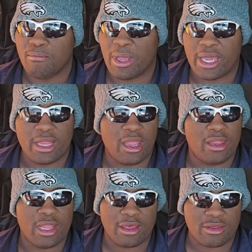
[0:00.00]
making the
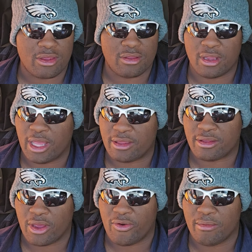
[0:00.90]

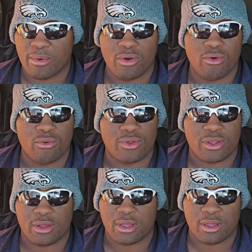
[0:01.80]
necessary
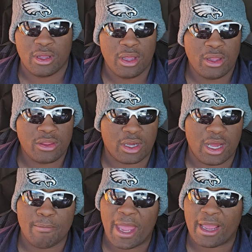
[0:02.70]
moves to
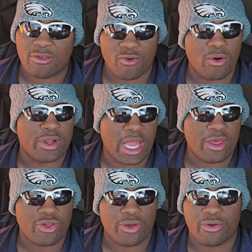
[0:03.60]
come back stronger
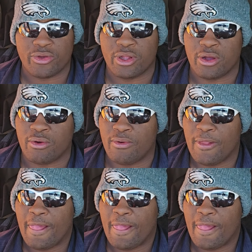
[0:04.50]
next year, you know.